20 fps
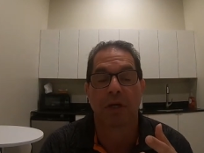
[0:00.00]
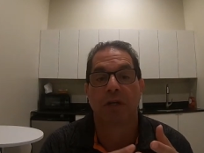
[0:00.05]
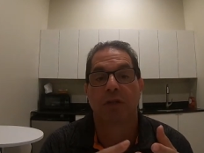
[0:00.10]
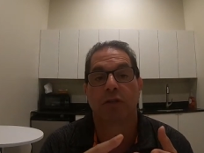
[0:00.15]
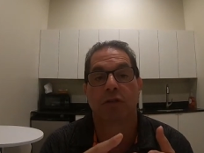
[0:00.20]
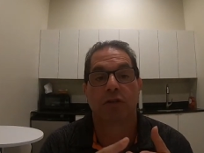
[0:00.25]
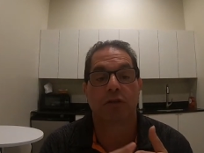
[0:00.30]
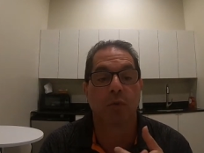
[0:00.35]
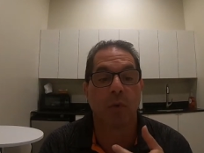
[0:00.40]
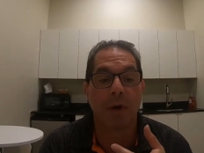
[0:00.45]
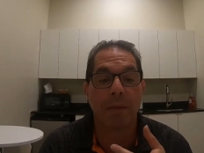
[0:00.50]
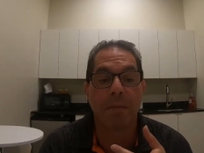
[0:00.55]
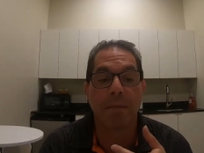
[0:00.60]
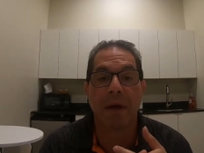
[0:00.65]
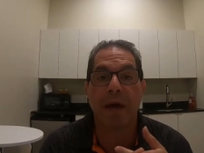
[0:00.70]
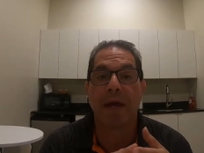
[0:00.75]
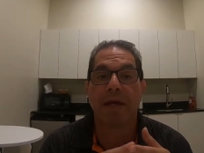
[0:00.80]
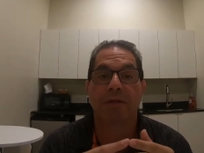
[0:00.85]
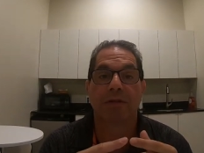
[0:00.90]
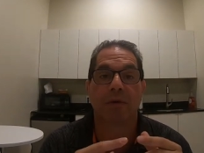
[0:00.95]
swim
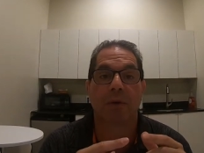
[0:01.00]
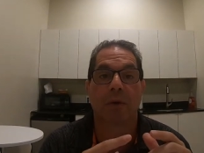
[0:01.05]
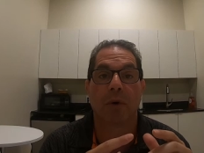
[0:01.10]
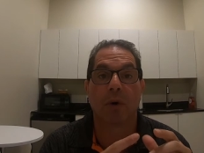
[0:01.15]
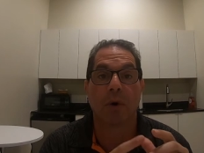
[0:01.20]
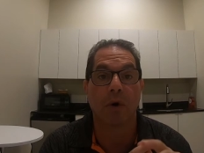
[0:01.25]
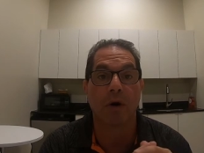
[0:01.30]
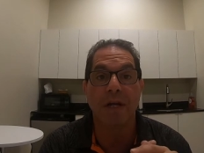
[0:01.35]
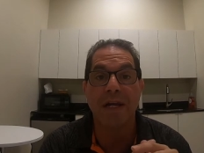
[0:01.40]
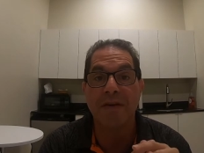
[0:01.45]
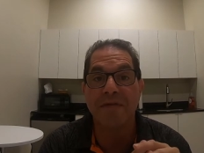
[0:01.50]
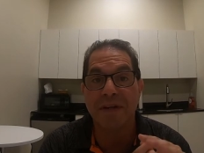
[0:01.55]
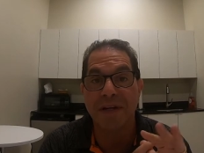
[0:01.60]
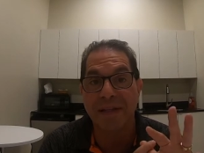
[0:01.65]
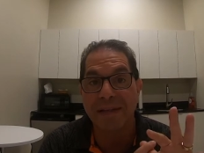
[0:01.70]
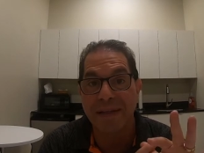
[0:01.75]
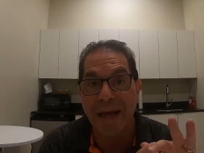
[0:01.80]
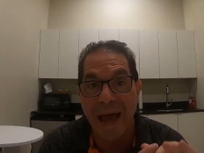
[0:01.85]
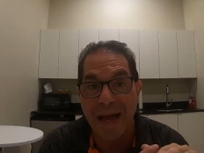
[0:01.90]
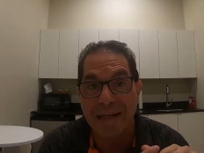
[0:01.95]
baits, or even
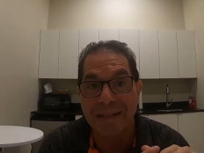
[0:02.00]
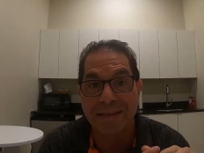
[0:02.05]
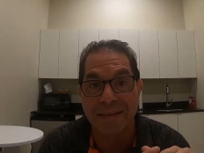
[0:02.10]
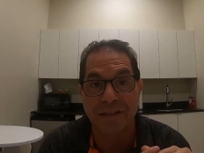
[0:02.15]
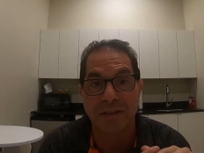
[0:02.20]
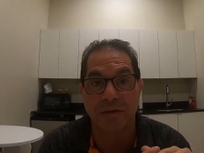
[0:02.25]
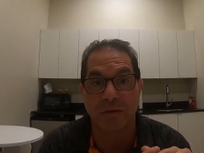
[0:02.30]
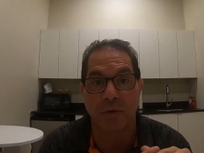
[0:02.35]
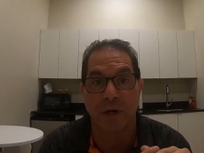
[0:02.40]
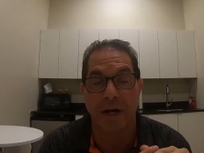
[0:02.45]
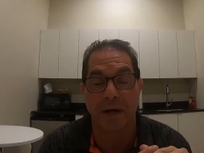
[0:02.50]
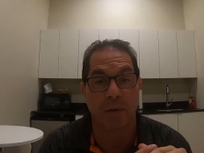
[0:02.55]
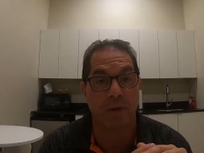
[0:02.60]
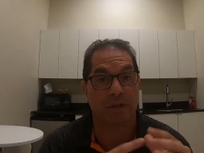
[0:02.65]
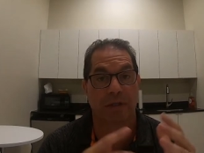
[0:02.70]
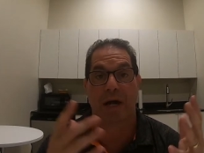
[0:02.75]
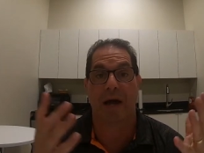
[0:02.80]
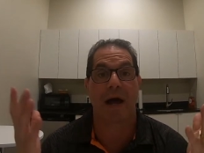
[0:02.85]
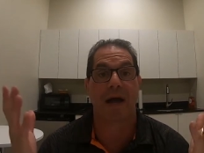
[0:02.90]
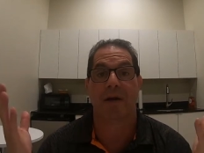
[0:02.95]
a Texas rig,
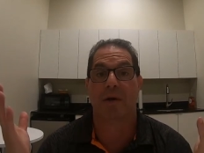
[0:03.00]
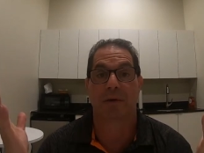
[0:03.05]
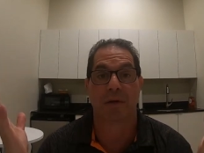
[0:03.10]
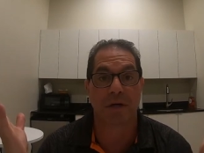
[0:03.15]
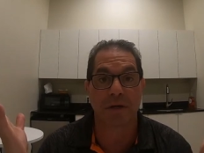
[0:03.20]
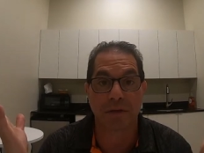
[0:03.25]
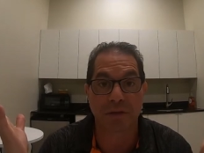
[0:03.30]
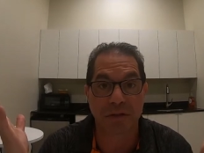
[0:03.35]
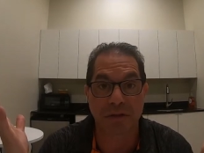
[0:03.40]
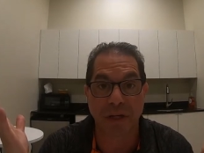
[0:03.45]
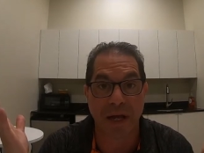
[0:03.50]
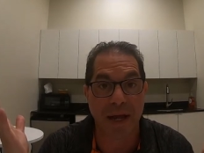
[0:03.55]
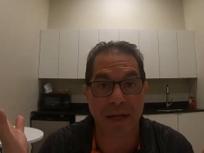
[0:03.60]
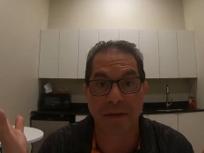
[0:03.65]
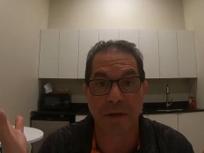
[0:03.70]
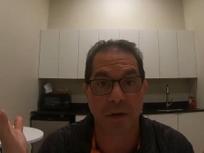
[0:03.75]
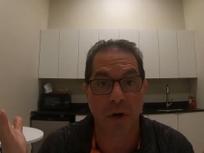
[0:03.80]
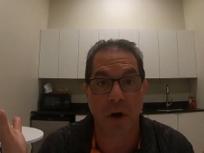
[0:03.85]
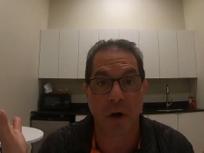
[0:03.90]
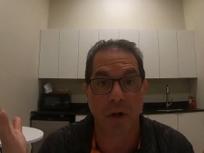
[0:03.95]
which I don't
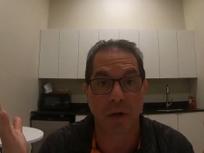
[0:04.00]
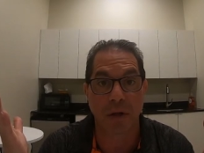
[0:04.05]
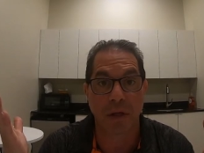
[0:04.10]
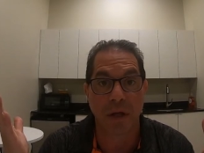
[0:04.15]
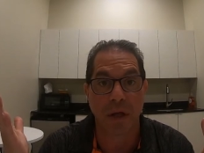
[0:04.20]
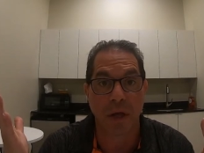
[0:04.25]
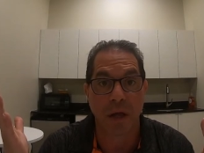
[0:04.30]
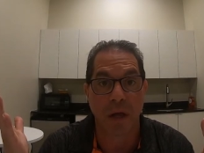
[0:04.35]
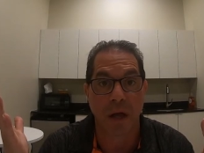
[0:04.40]
understand at all.